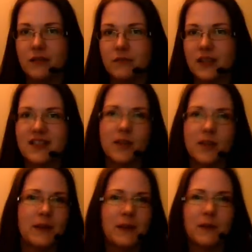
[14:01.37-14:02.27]
Because so
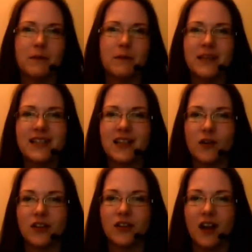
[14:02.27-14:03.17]
many people are meeting
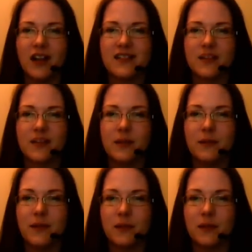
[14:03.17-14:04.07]
online, so many
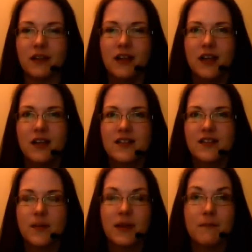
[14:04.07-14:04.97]

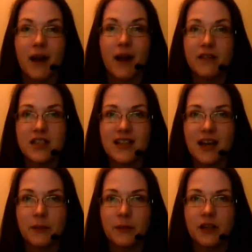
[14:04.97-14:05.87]
marriages are
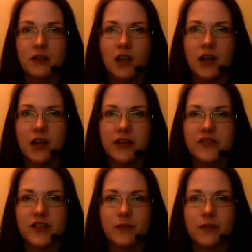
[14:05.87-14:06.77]
happening online,
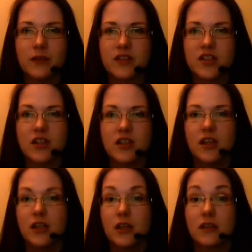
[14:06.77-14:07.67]
so much
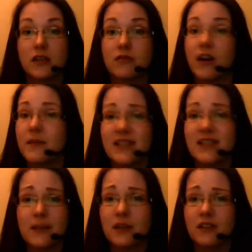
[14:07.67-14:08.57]
crime is
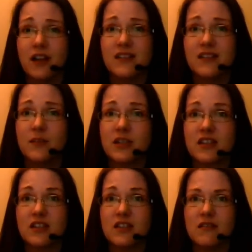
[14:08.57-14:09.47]
happening online, so
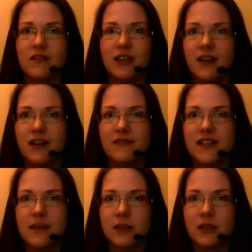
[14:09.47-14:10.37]
much of life is
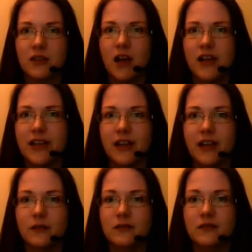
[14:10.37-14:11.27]
happening online now,